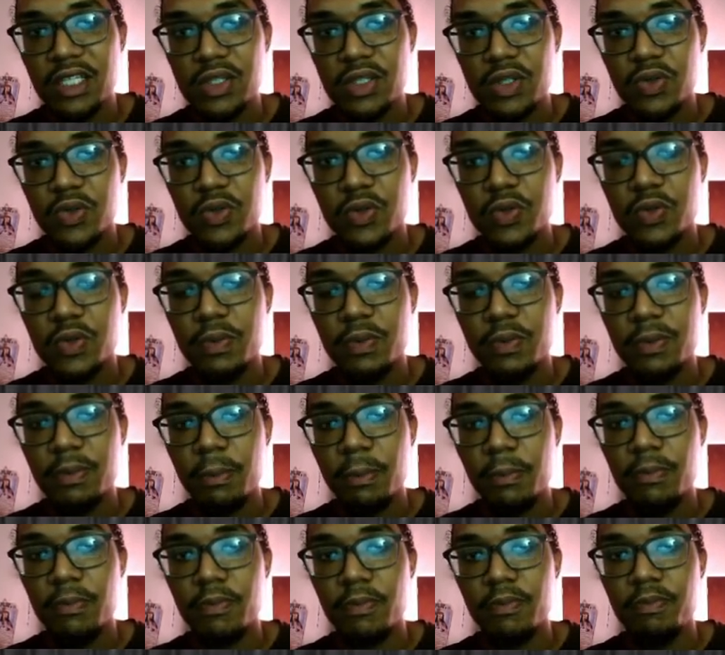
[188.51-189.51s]
So
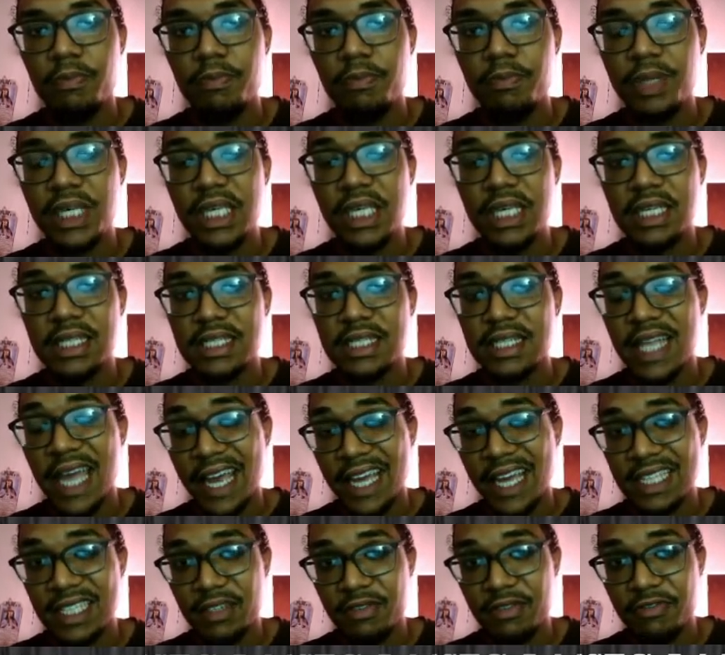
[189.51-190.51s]
b is
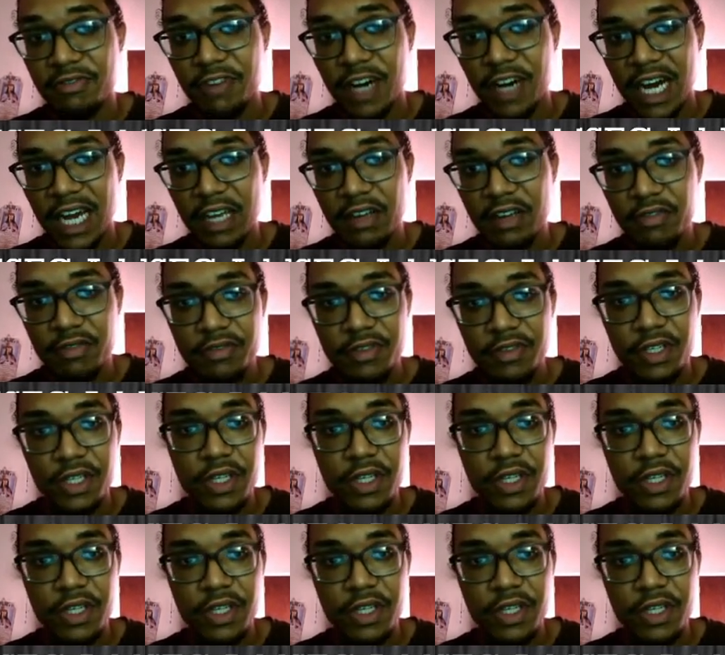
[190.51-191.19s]
negative five,